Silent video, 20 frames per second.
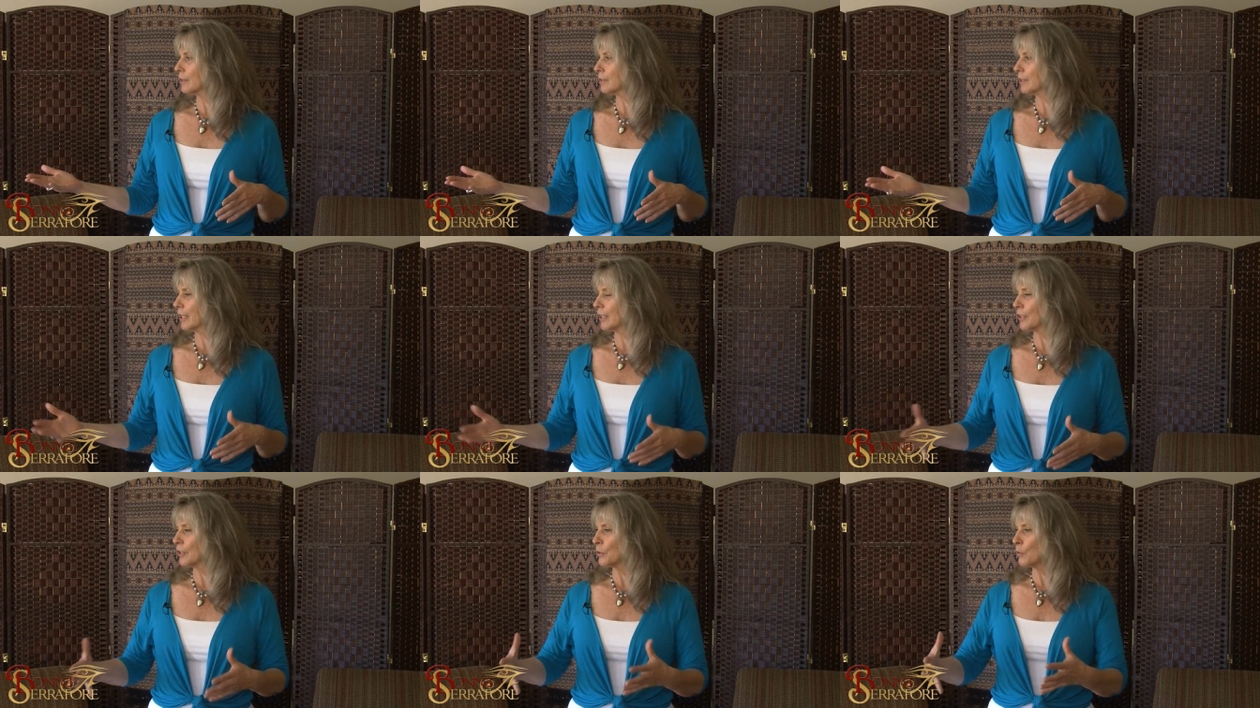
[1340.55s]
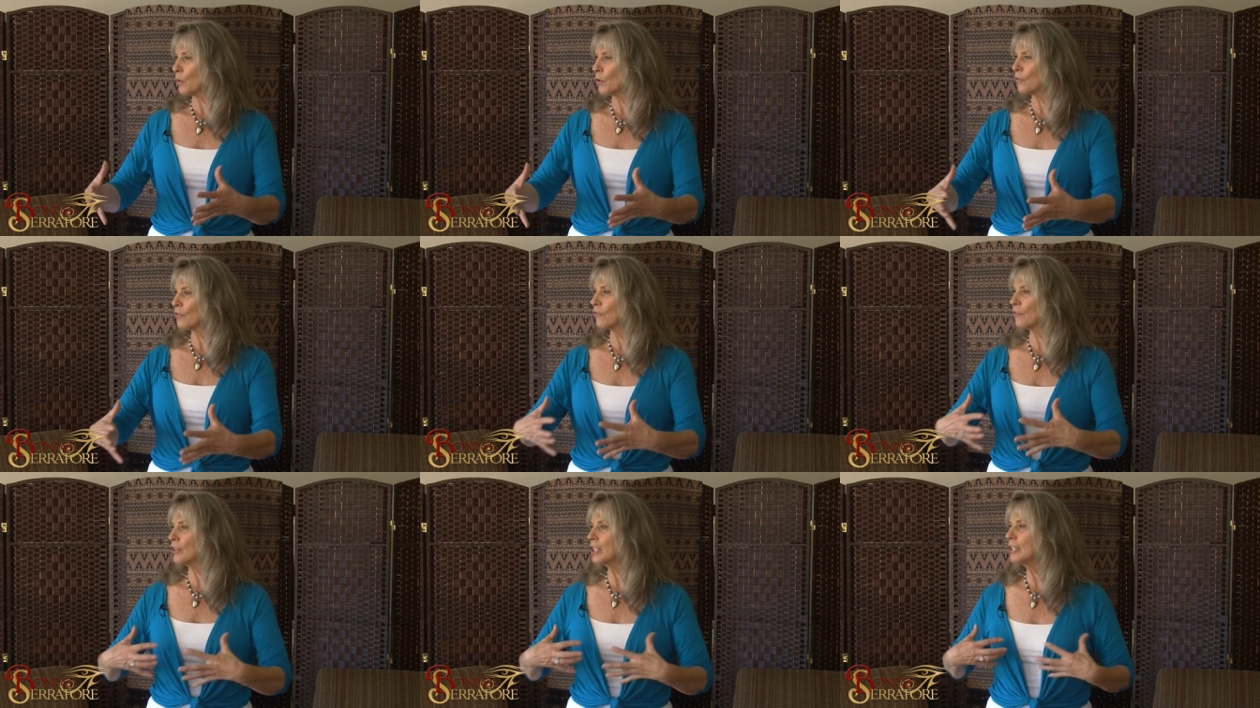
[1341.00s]
it's like you
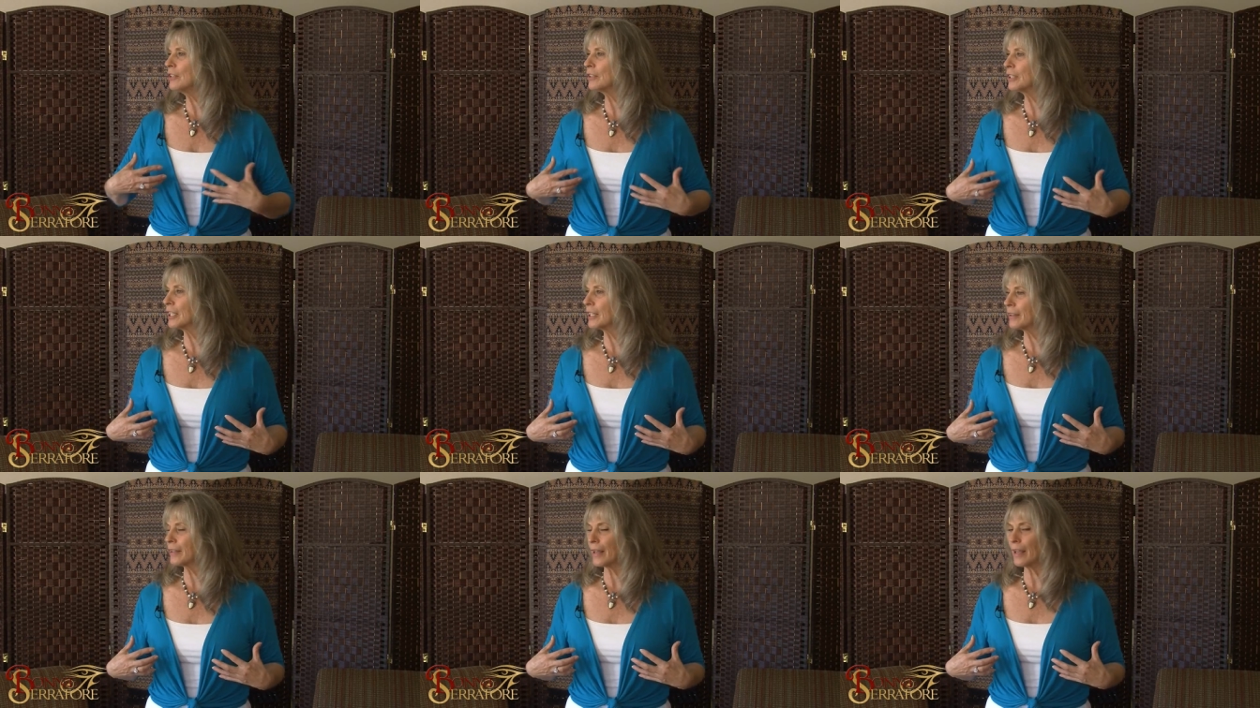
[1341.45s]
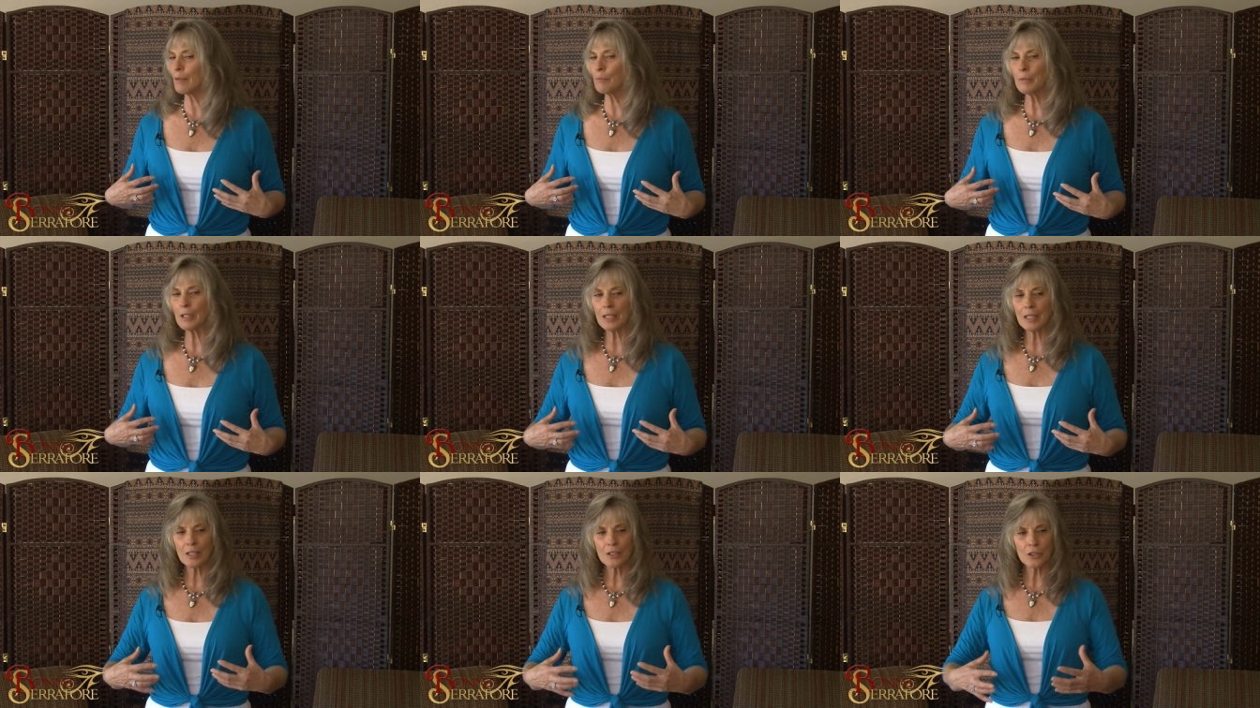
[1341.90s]
won't feel anything
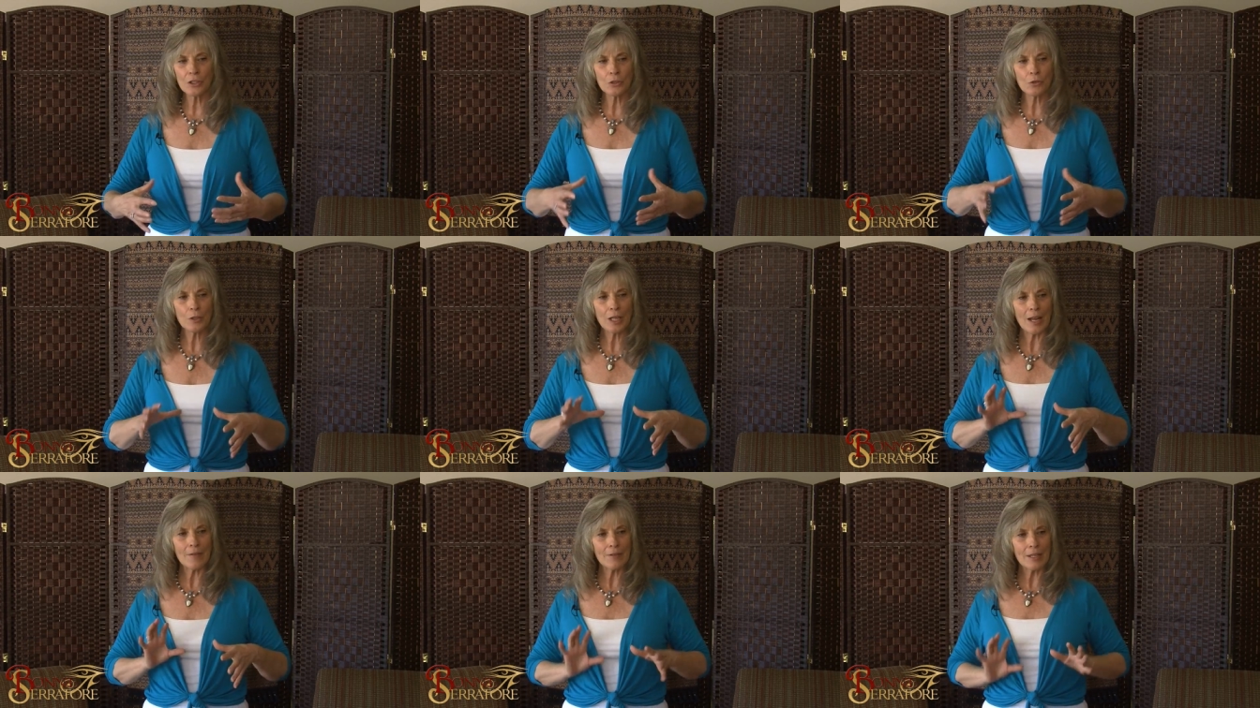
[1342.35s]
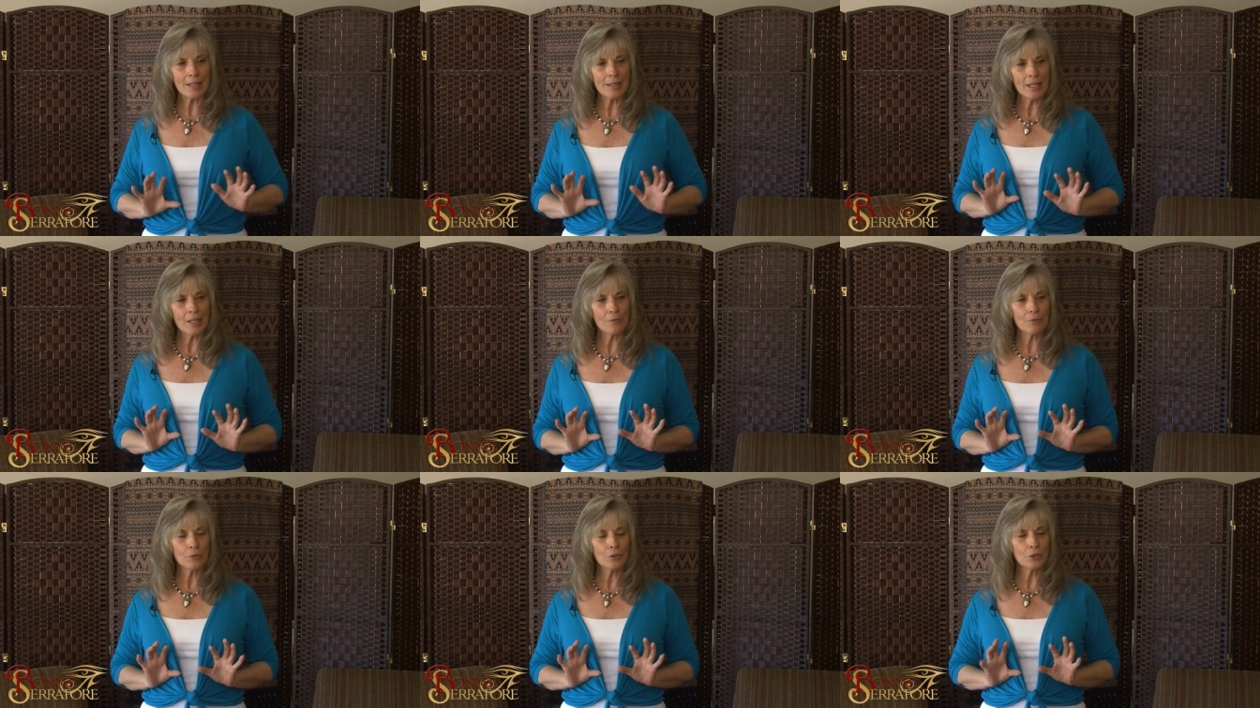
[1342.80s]
because you don't have
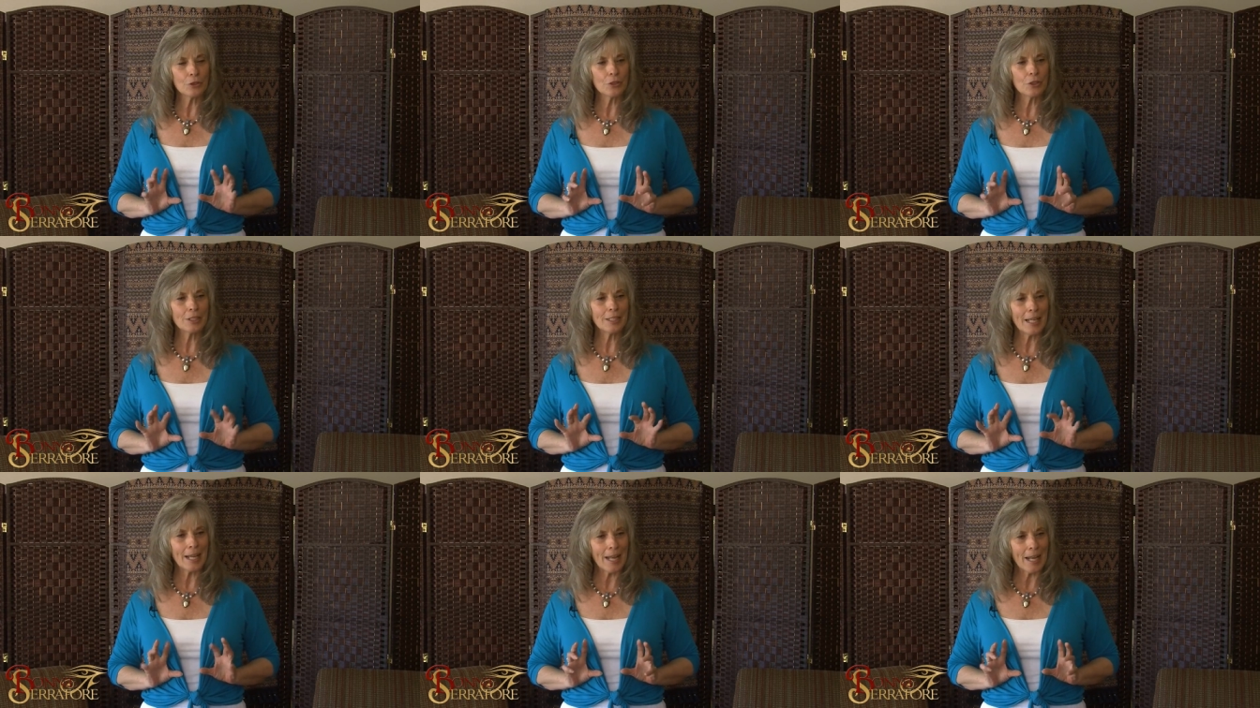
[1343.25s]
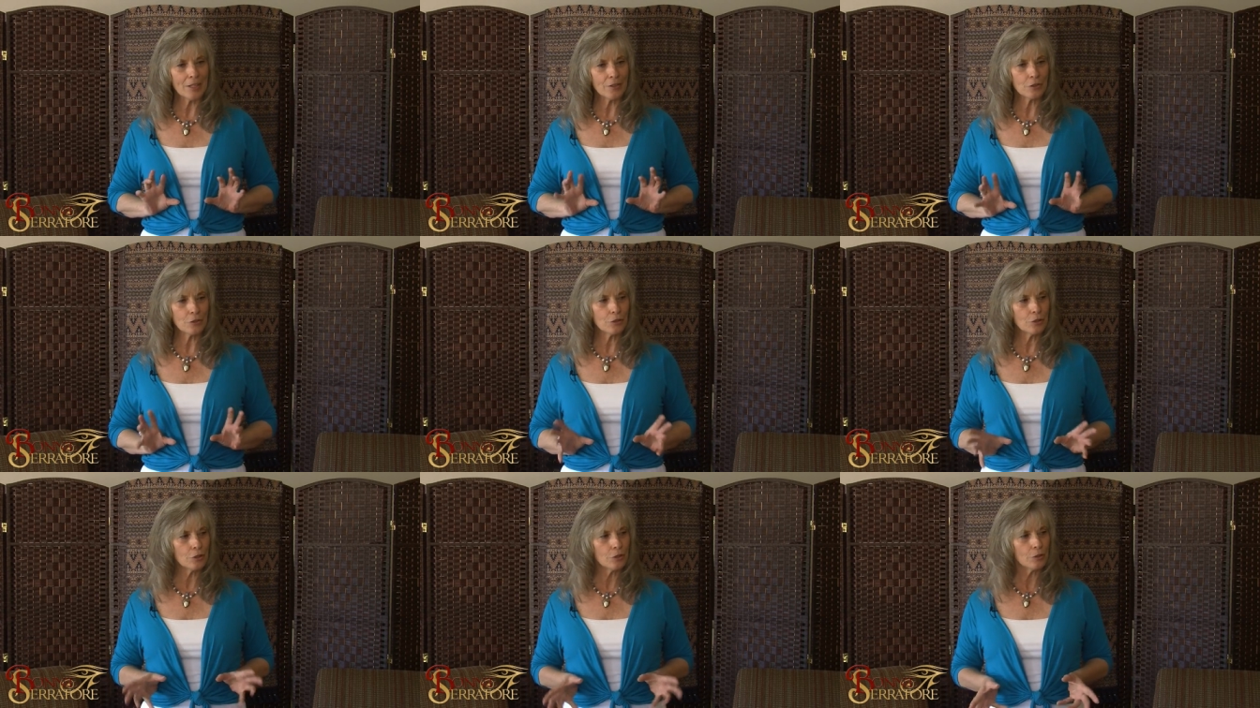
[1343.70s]
anything for it to
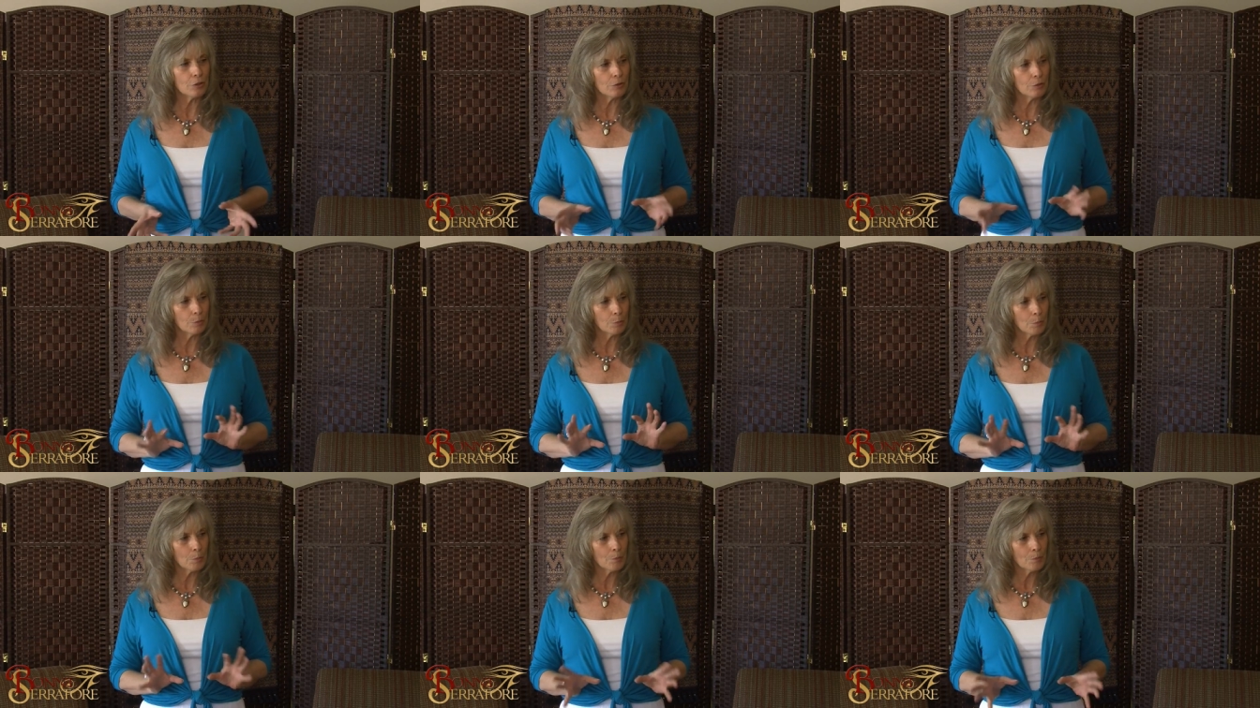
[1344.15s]
attach to.